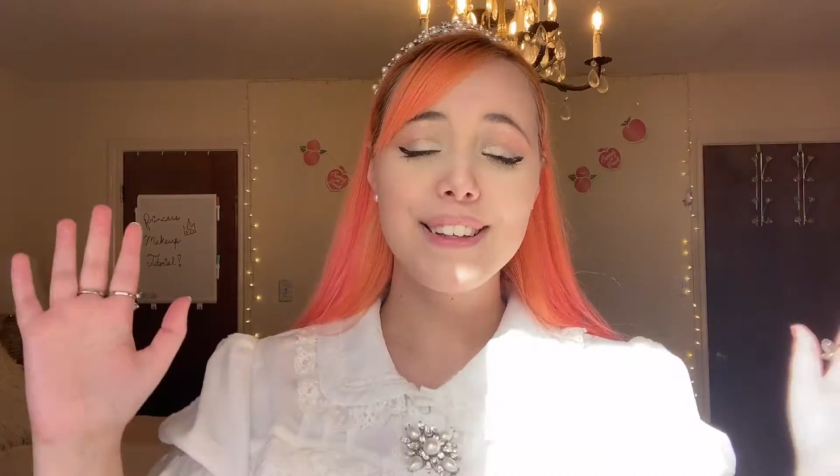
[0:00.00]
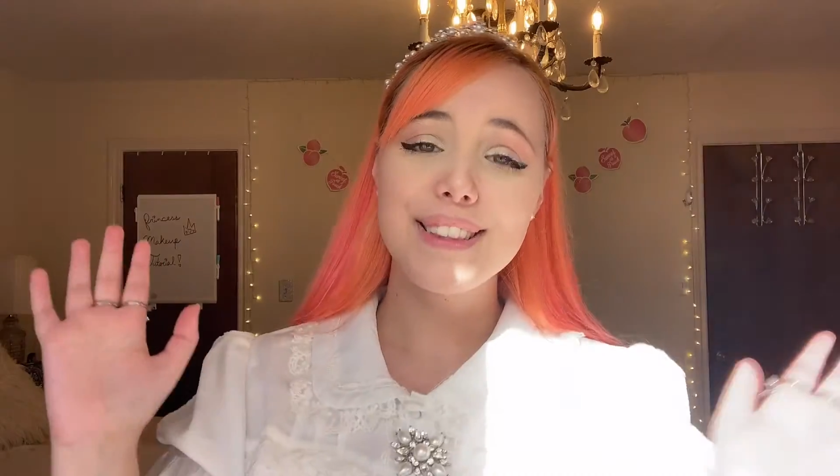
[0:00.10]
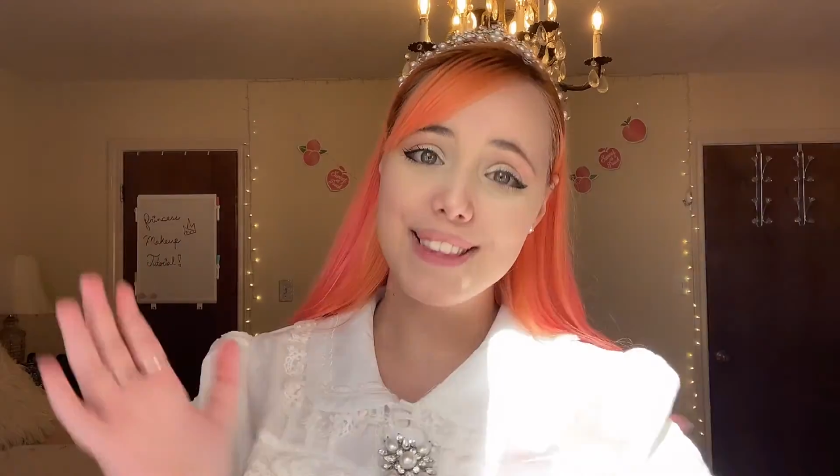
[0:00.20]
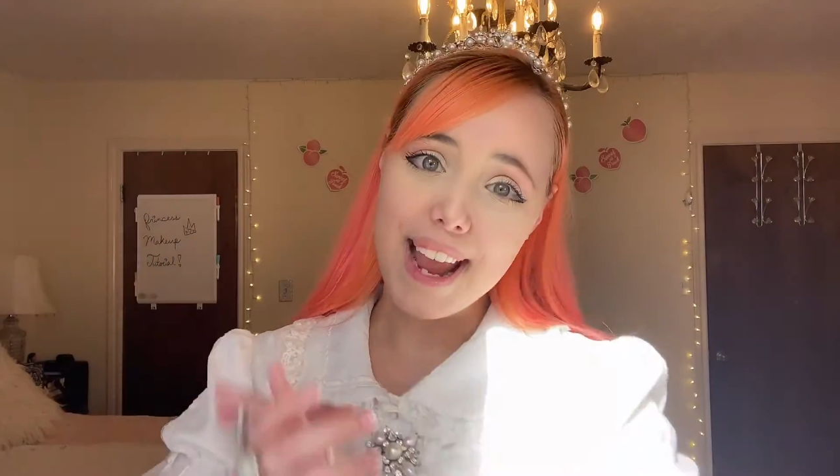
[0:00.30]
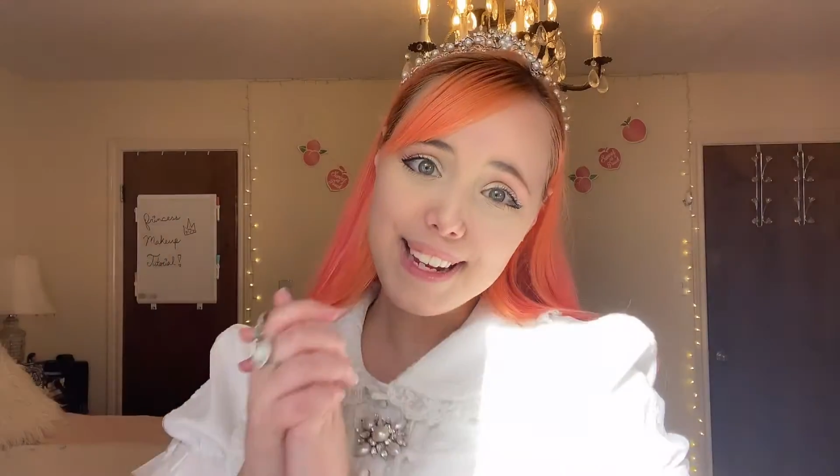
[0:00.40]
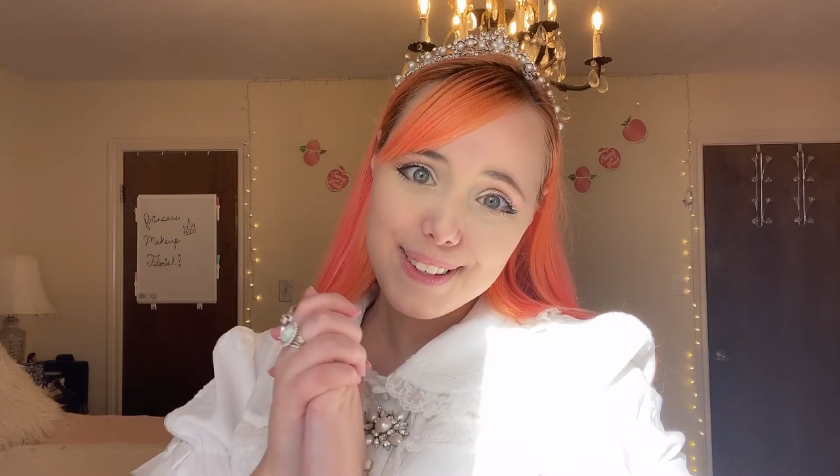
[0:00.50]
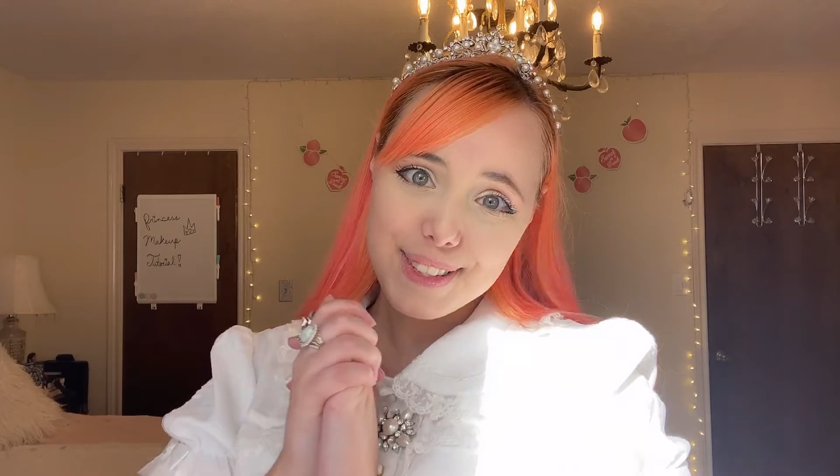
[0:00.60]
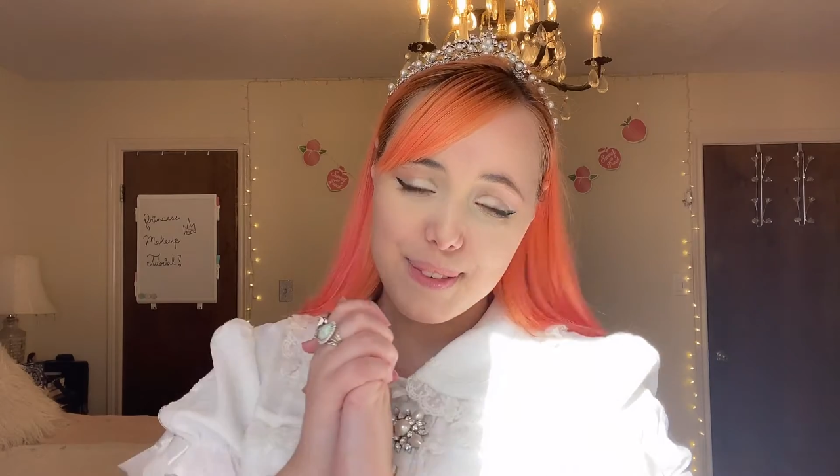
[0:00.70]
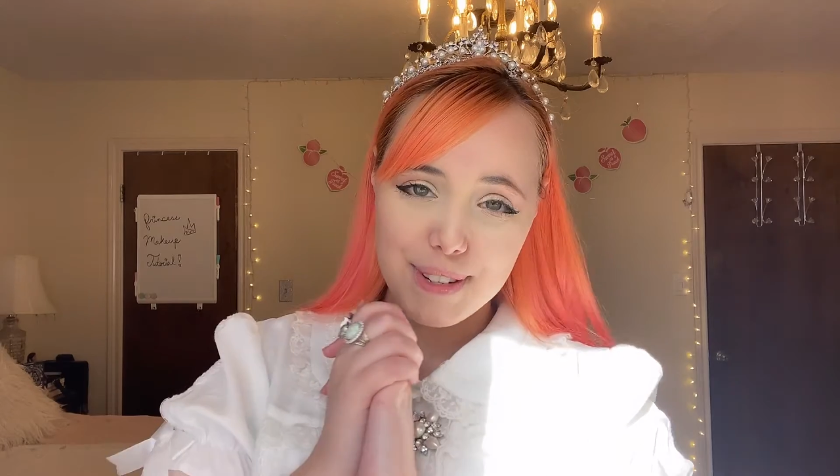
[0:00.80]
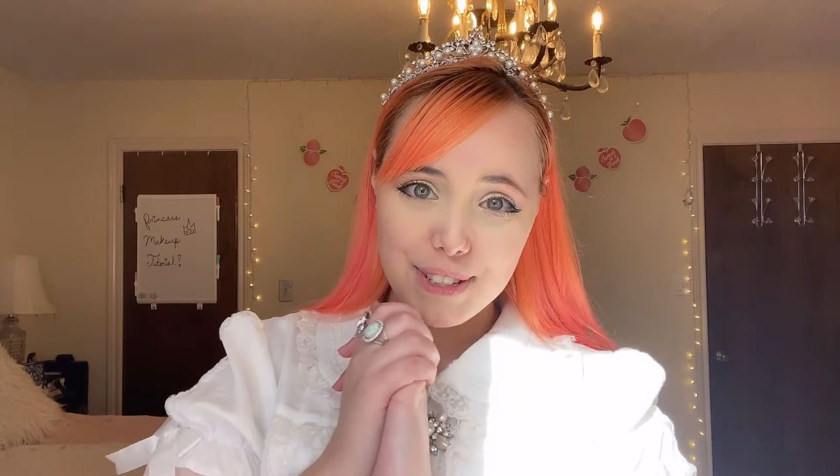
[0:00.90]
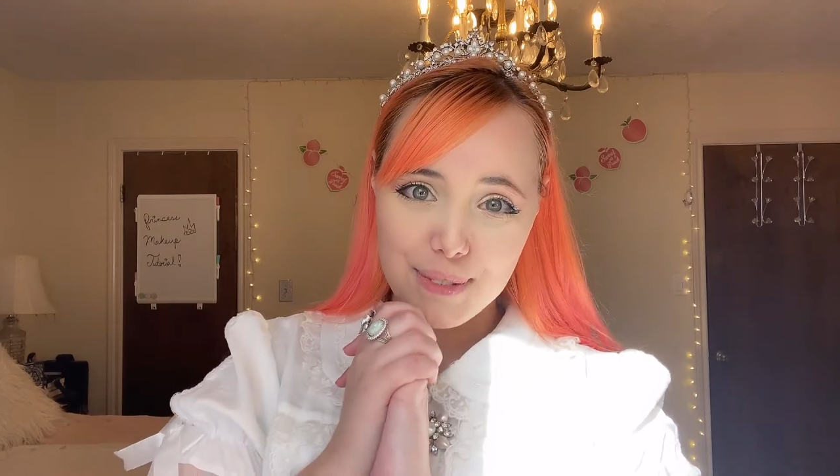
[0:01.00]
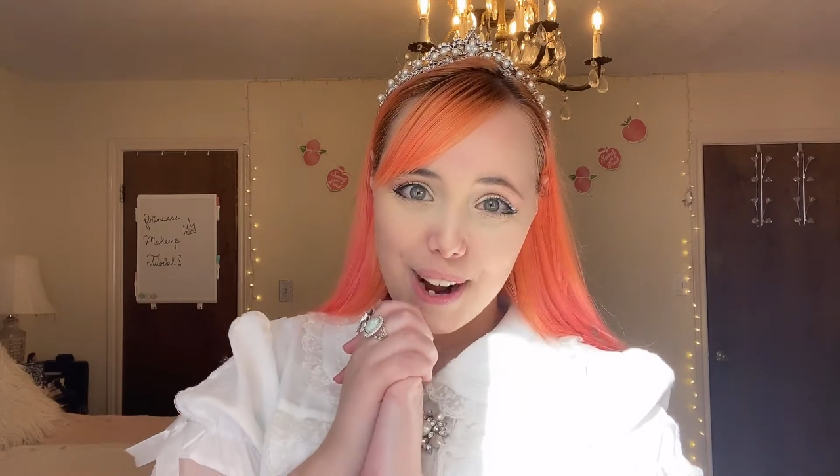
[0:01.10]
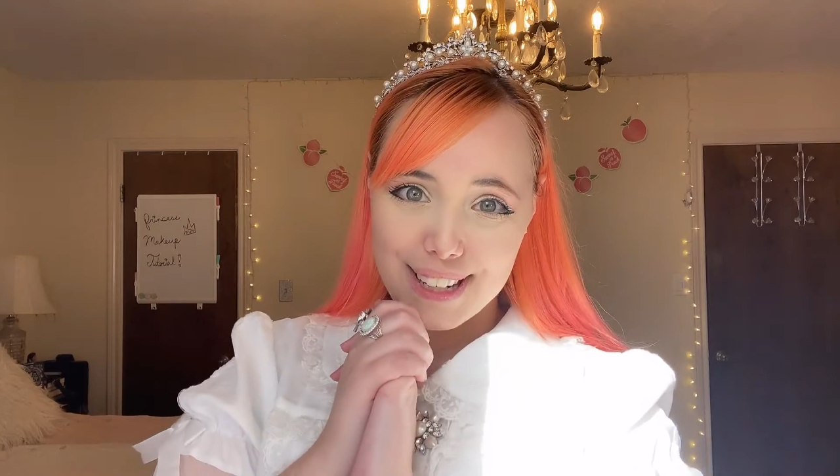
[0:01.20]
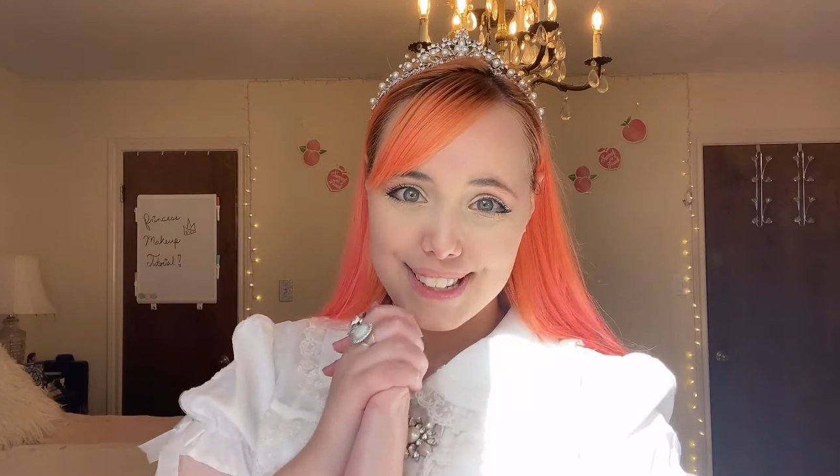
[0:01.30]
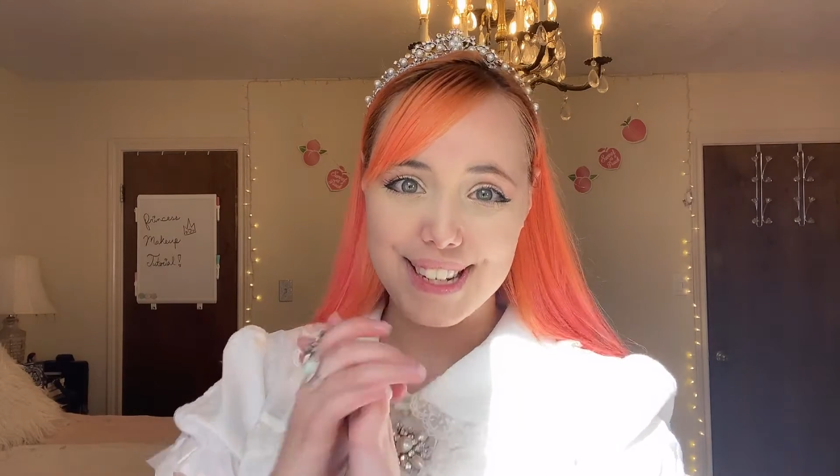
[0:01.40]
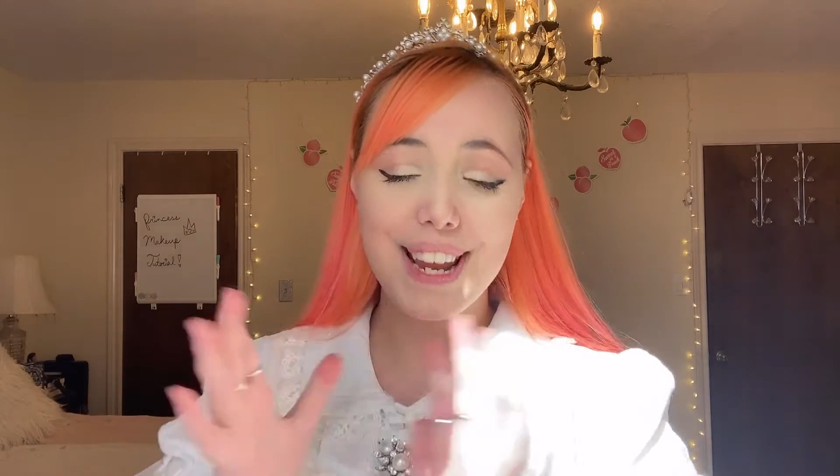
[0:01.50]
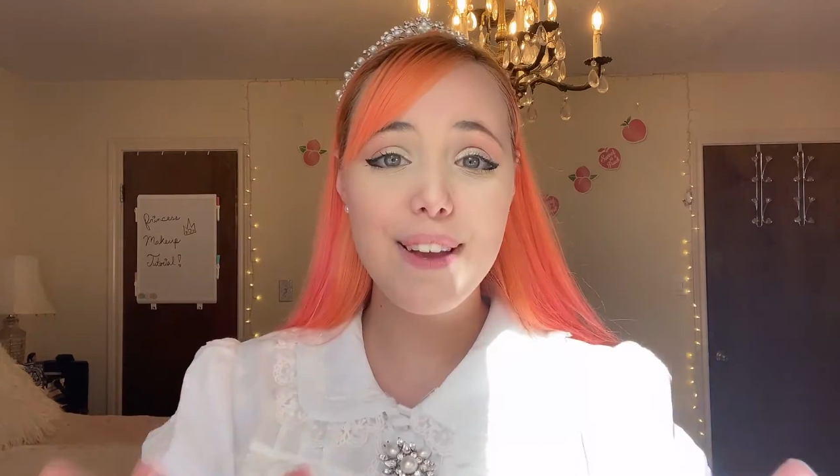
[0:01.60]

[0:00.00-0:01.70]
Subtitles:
Thank you so much for watching.